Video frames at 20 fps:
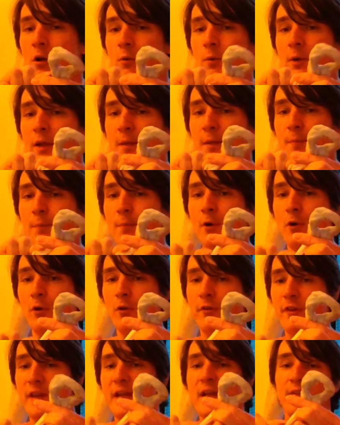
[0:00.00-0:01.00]
we can pull
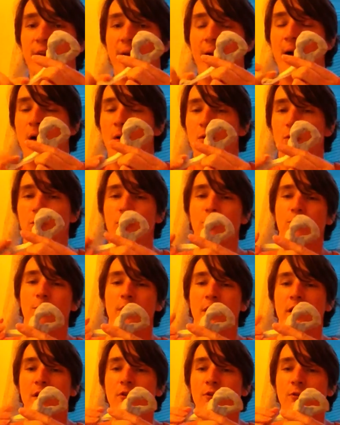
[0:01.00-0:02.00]
things out, we
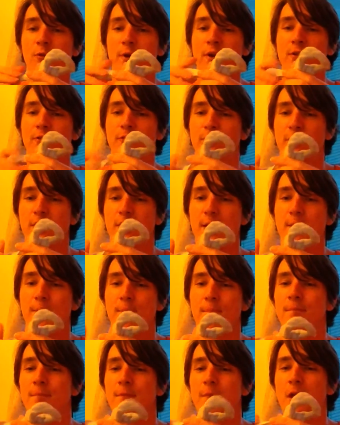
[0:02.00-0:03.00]
can twist
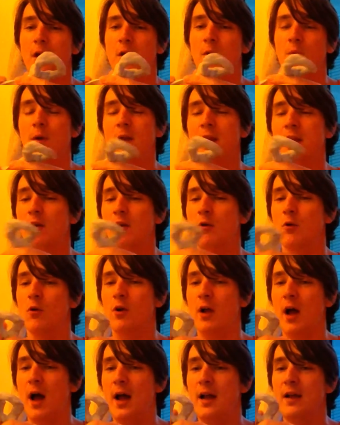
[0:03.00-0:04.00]
them, we can do all
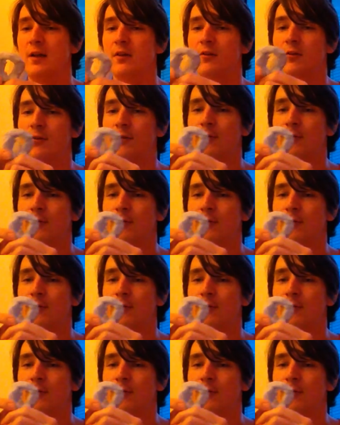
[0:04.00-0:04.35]
kinds of